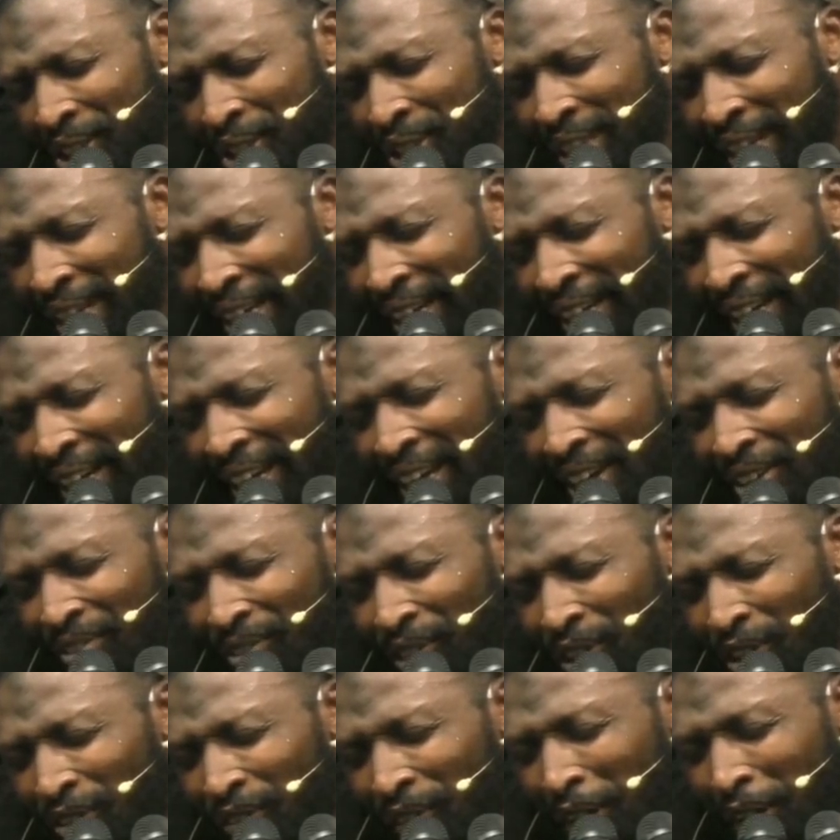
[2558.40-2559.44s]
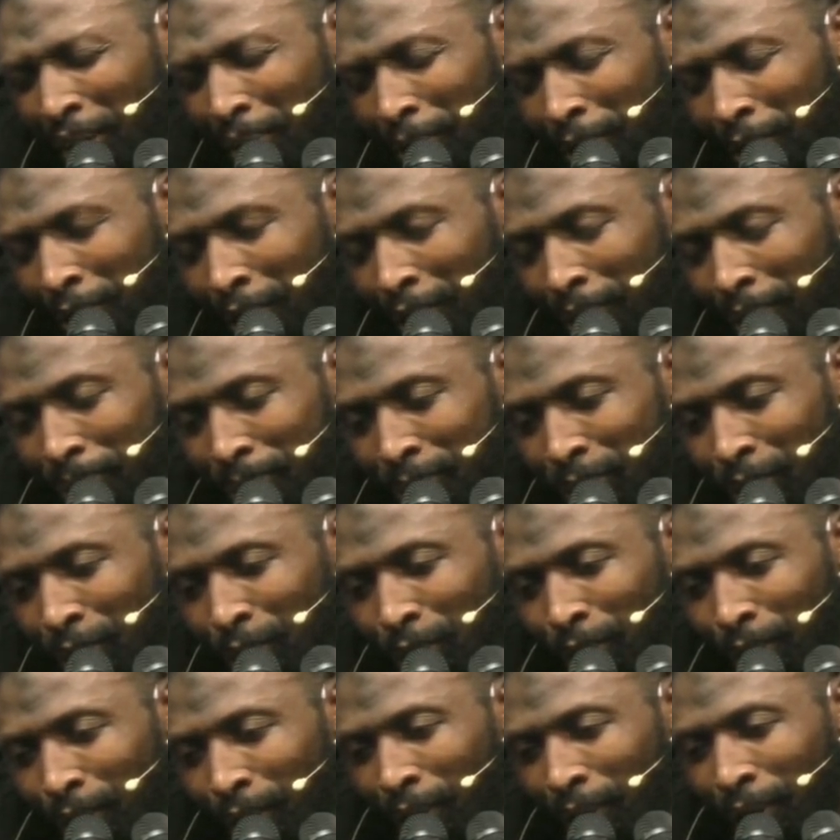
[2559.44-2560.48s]
the grave of Abu
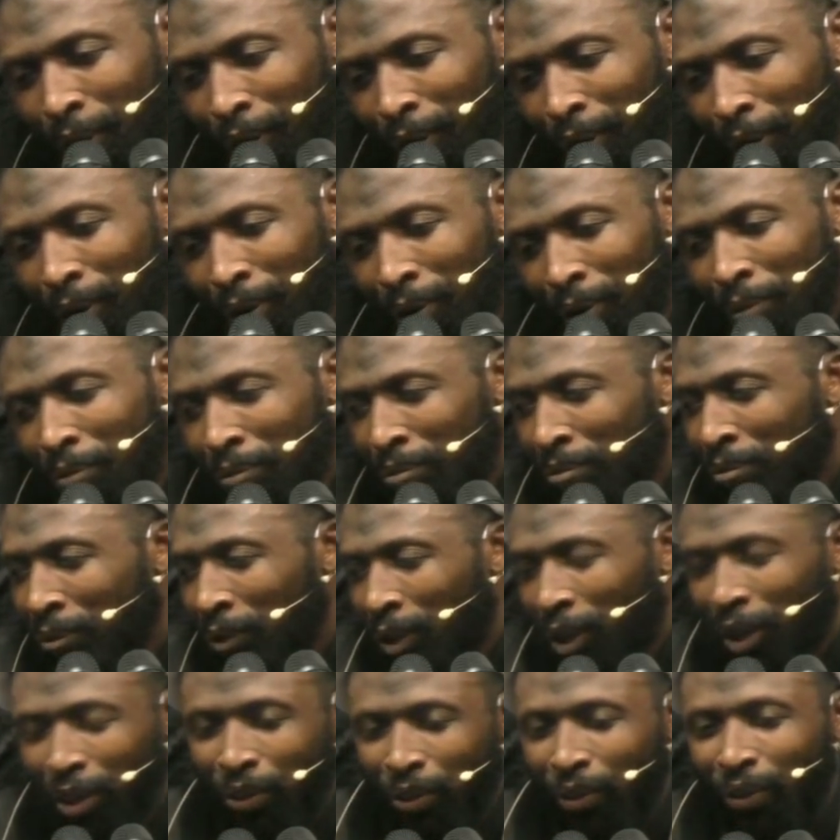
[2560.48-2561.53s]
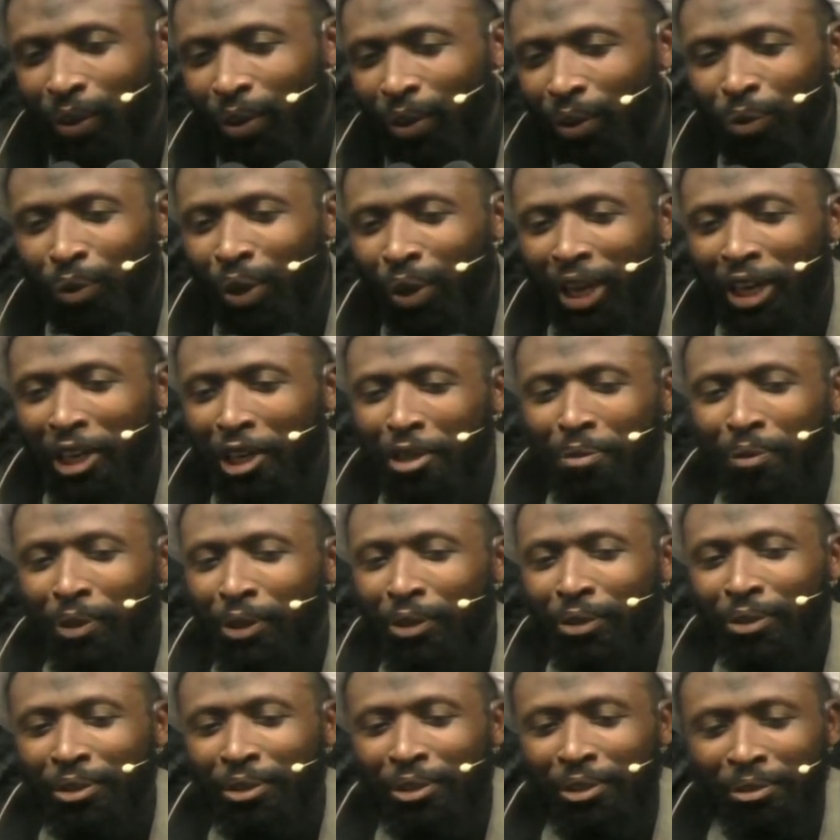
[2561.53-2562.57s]
Abdullah. Allahu Akbar.
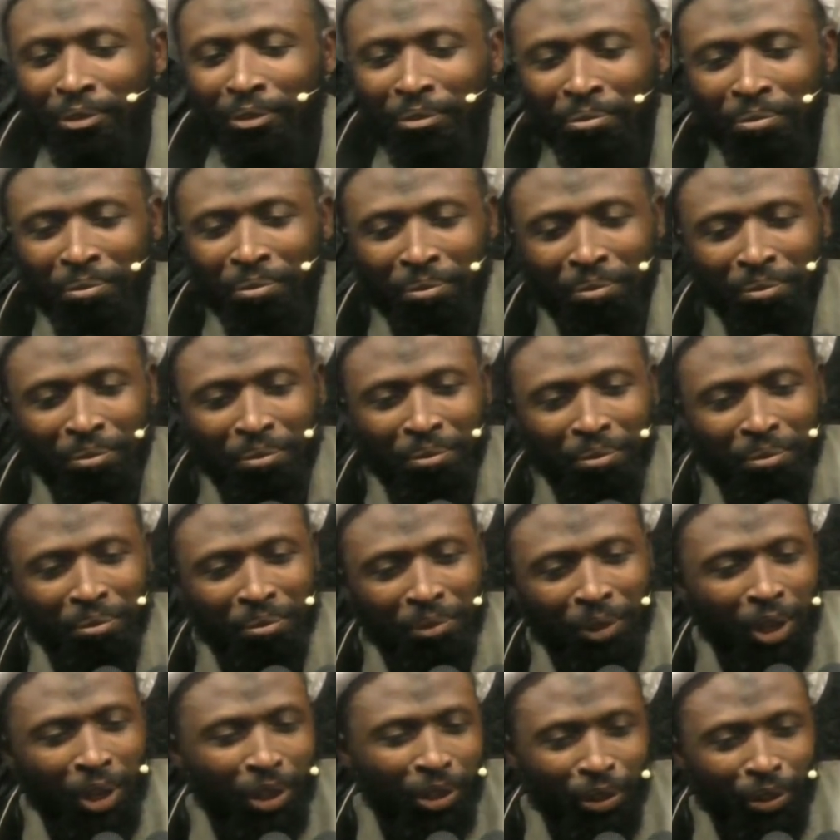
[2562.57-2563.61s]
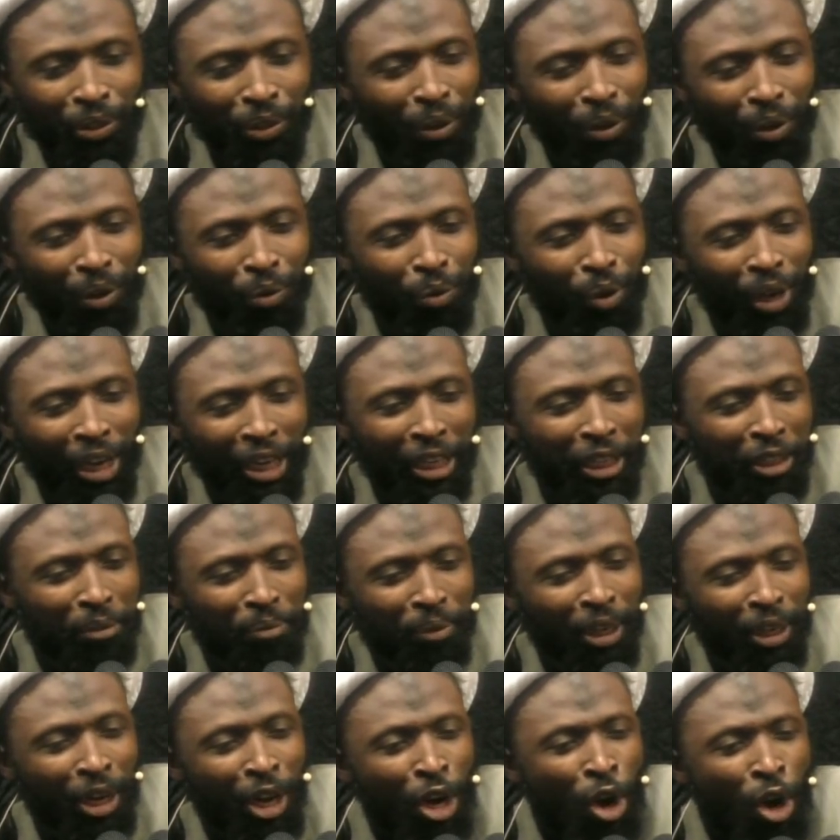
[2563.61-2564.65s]
Allahu
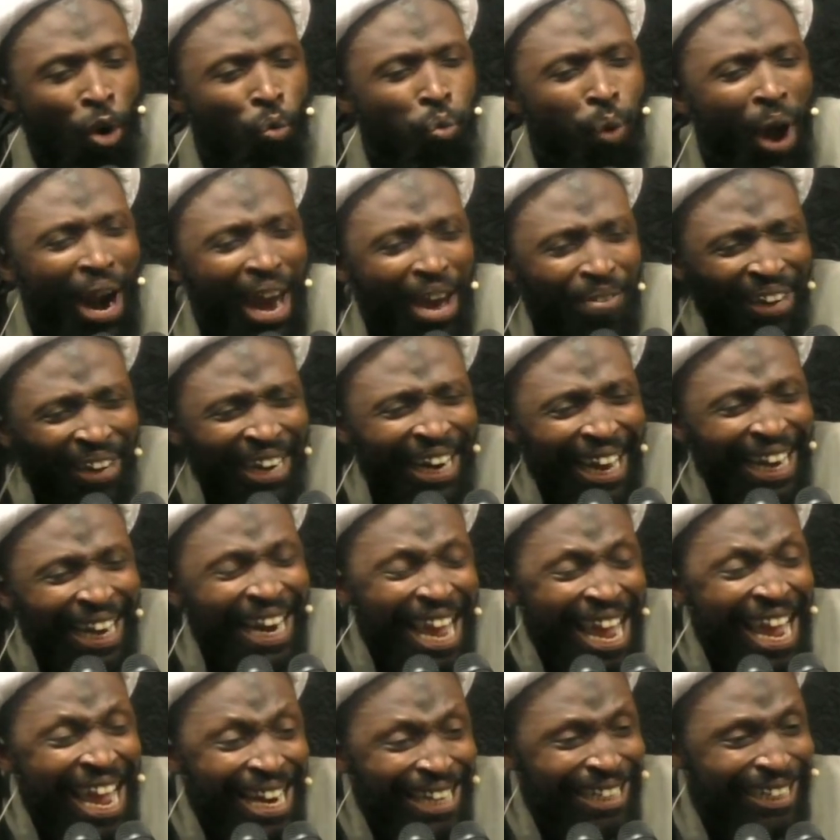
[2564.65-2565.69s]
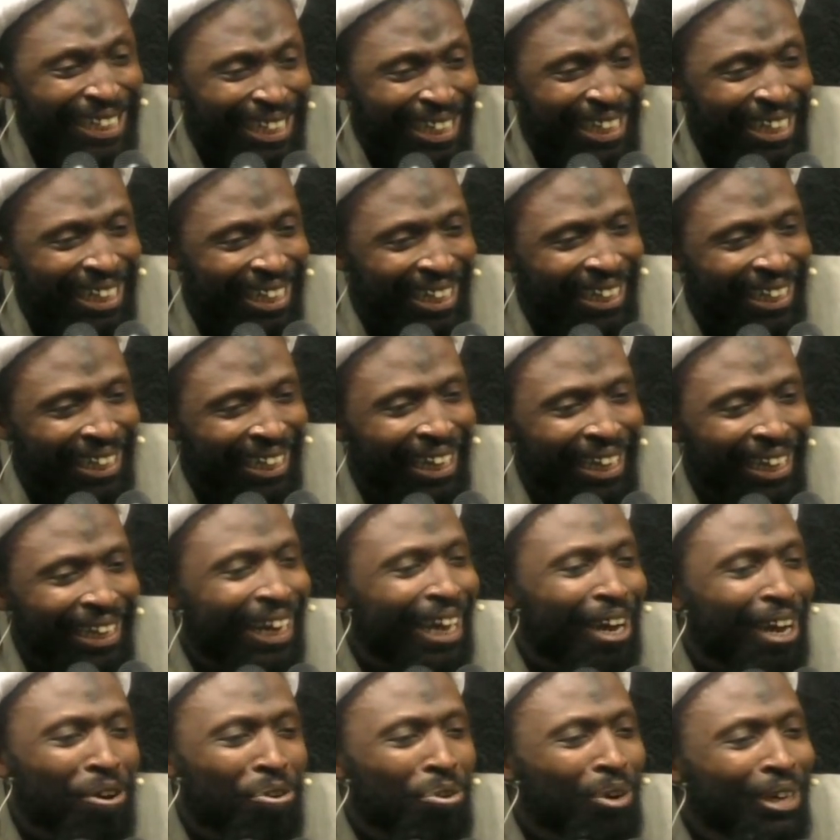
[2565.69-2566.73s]
Akbar. Whatever they did,
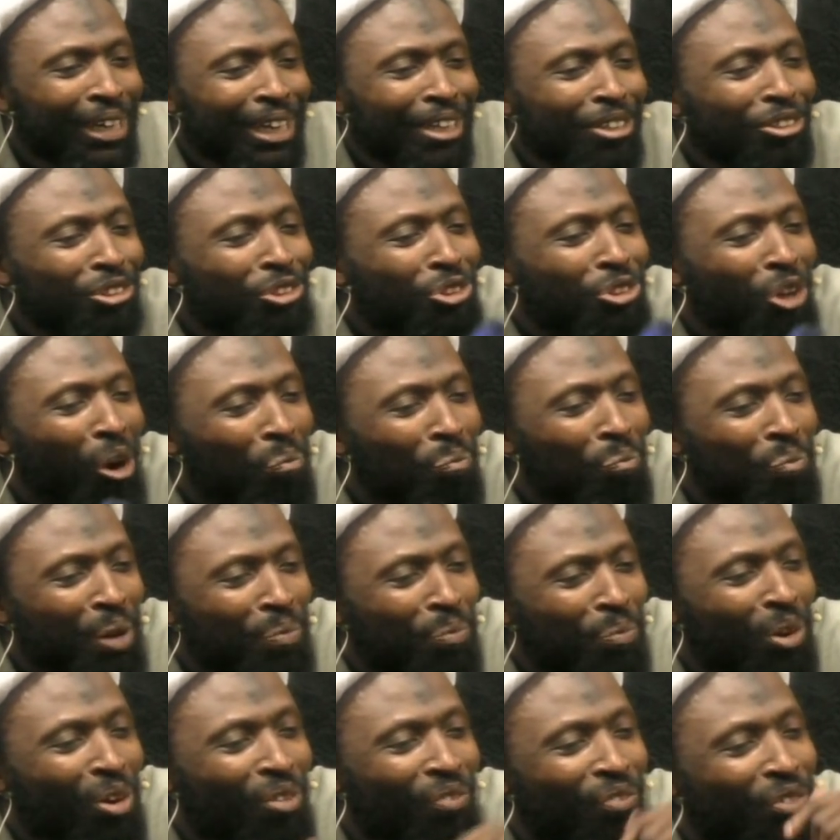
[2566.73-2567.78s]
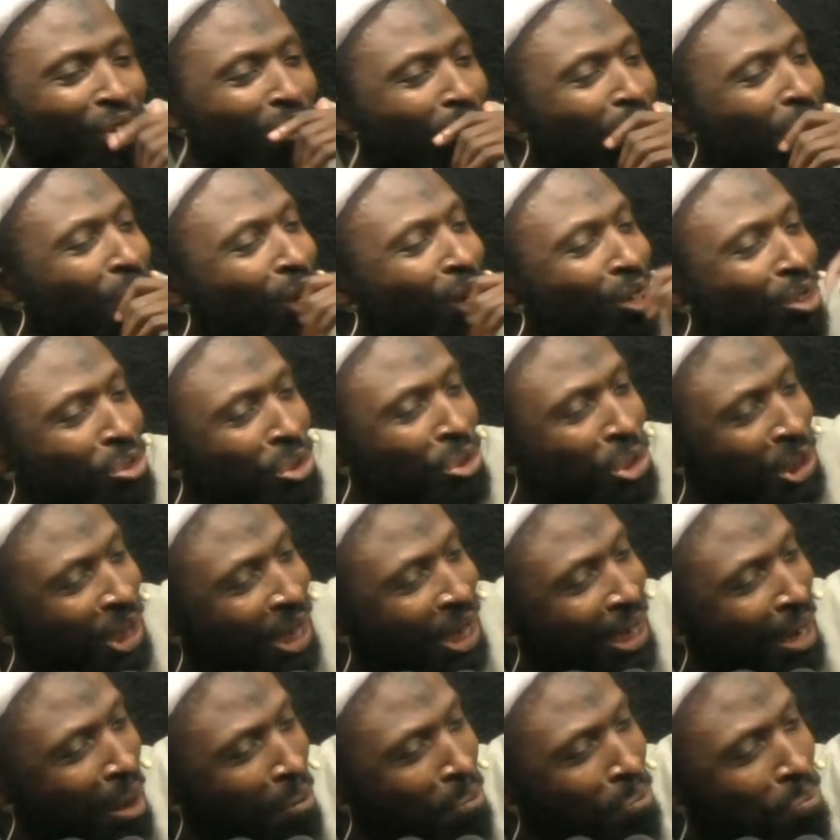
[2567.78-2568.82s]
they wouldn't stop people from going to
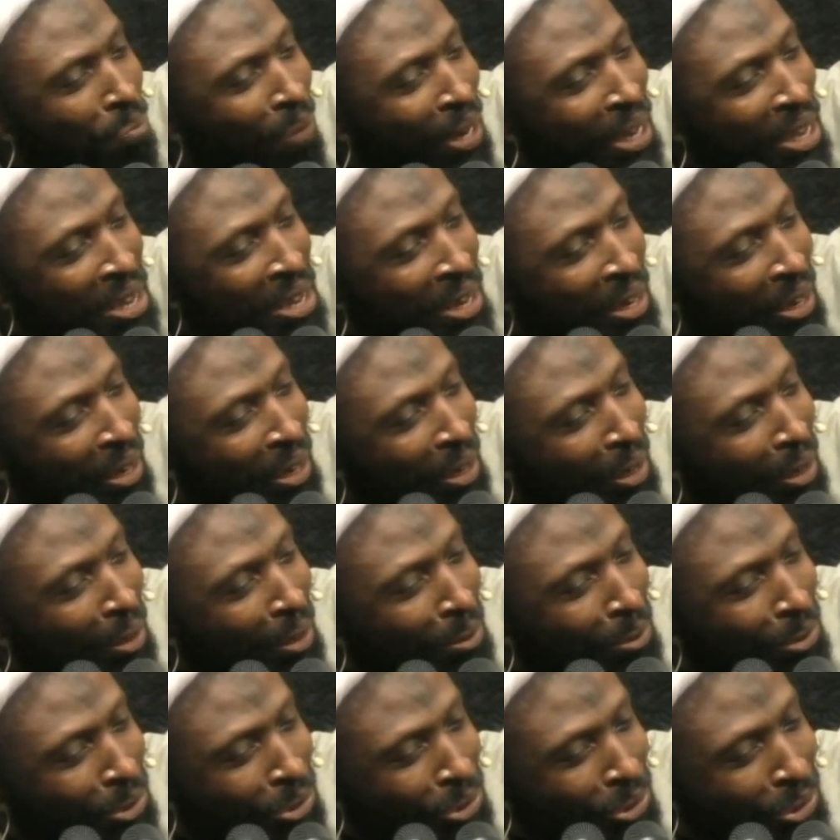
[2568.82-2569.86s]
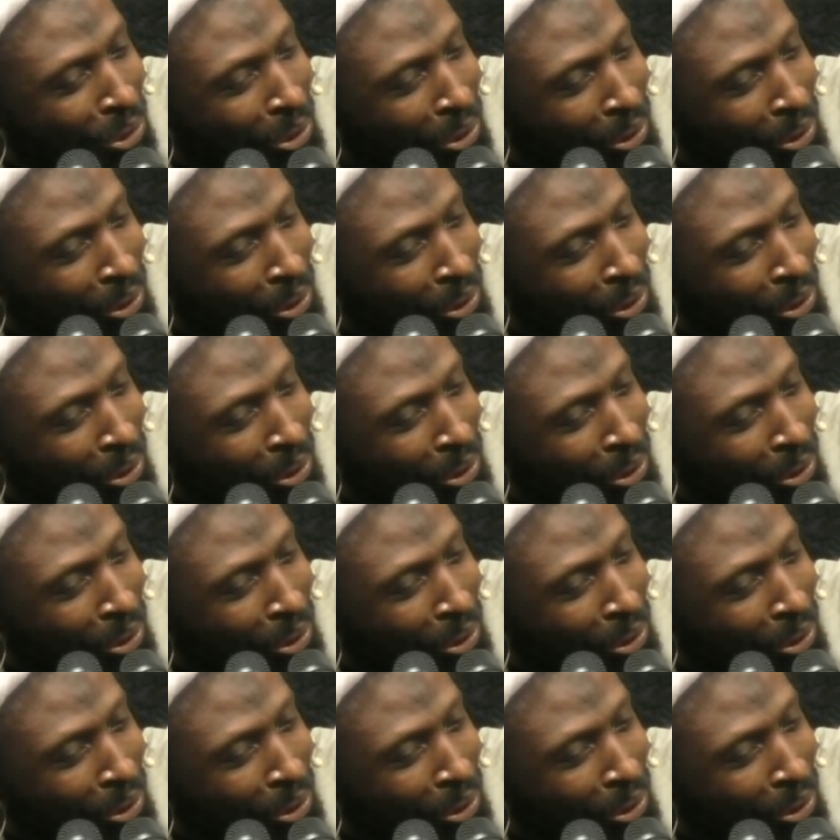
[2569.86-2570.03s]
say, Labbaika ya Husayn.